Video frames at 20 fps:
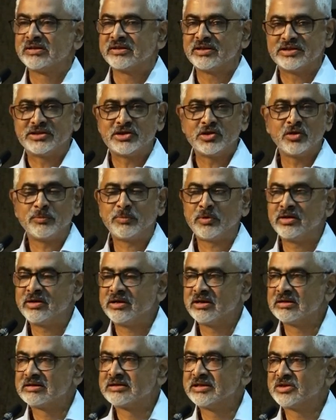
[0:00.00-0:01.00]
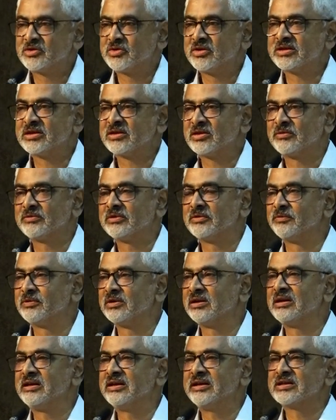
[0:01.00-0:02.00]
The geopolitical situation of the
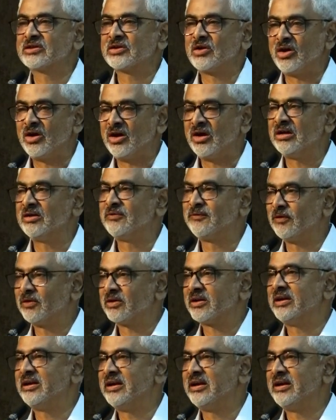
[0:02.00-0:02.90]
world is all for